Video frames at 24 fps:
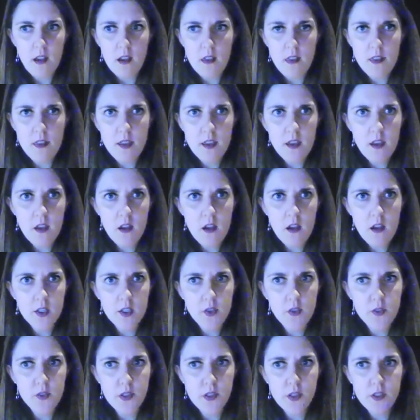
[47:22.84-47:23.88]
I think I'm
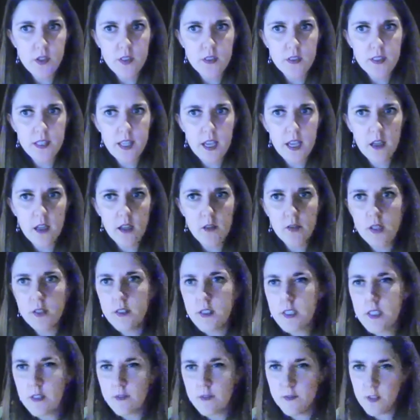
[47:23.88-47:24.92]
going to, yeah,
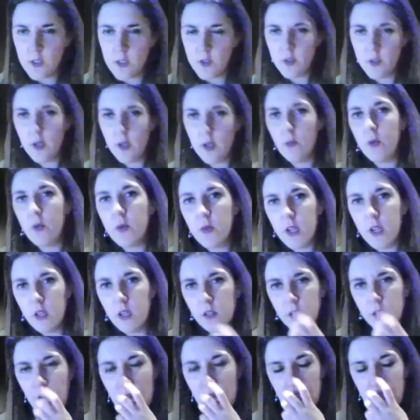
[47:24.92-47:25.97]
there's a few. Yeah, we
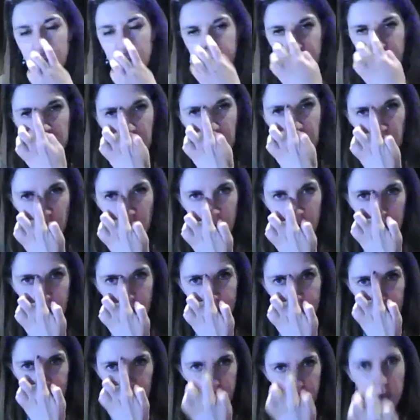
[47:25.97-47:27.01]
will have the
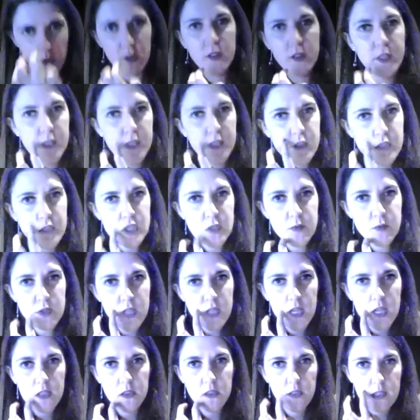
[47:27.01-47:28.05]
recording up on our YouTube
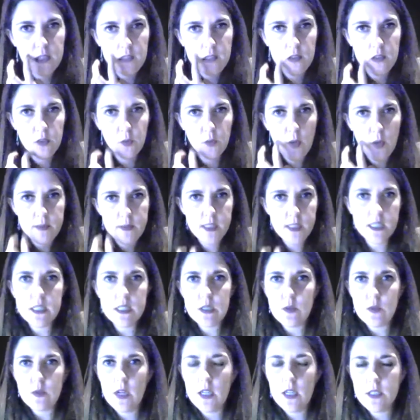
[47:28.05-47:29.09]
channel and on the website
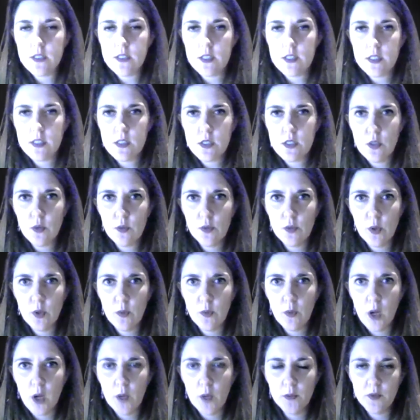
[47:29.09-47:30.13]
as well. So there's no
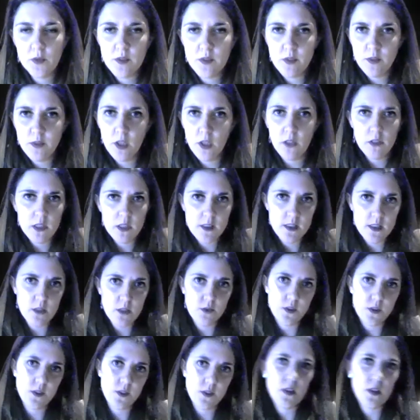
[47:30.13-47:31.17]
no problem. If you follow our
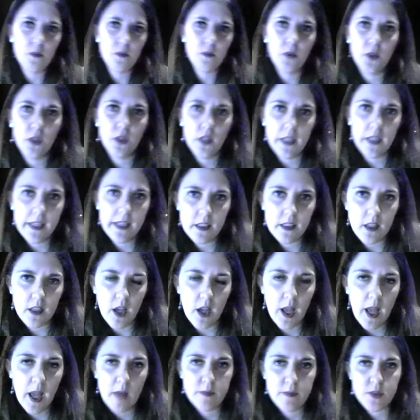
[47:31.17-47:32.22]
socials, I'll put a link.
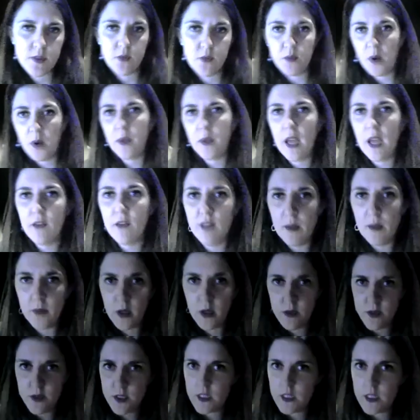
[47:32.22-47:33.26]
Um, so we'll probably have that
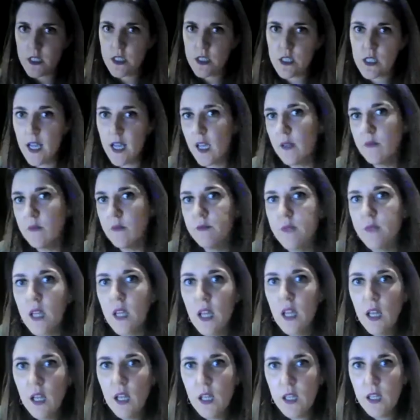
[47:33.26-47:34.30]
posted um,
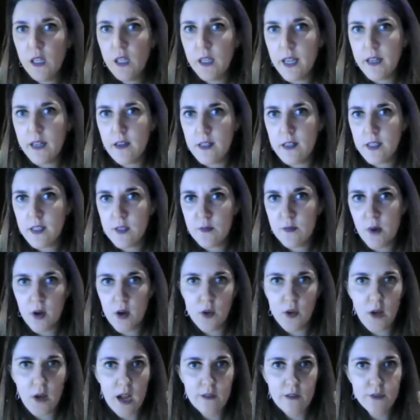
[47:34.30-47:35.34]
later
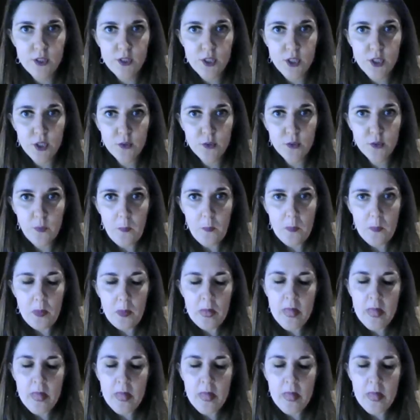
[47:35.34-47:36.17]
tomorrow afternoon.